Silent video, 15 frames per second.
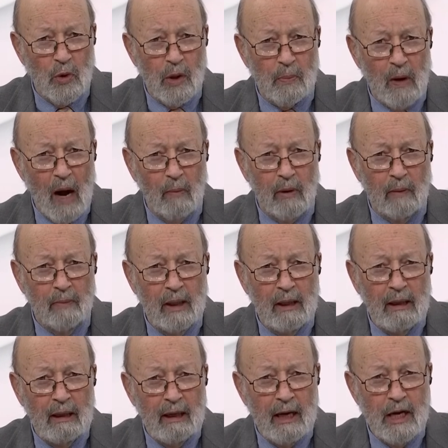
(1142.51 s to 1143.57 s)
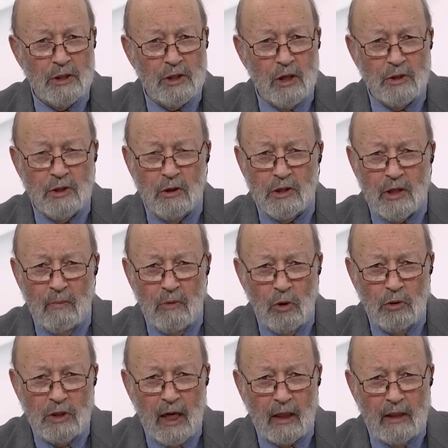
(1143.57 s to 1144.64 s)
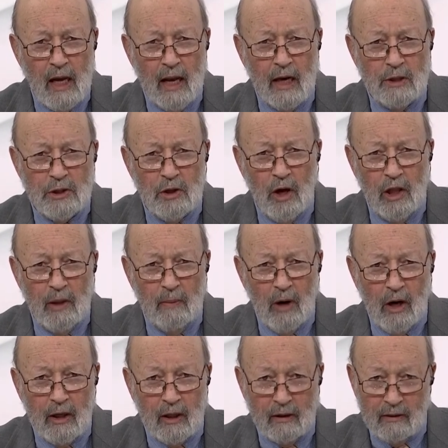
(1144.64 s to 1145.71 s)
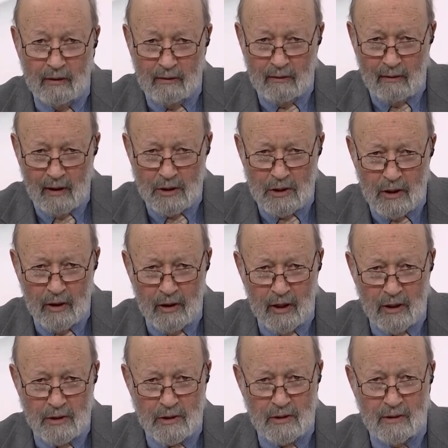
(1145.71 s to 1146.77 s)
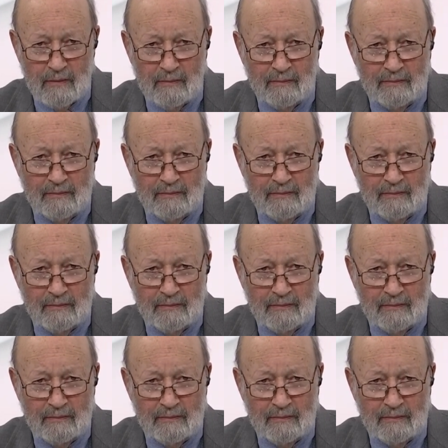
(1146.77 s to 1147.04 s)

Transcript: with a problem, he says there's some new technology on the market. Listen to this.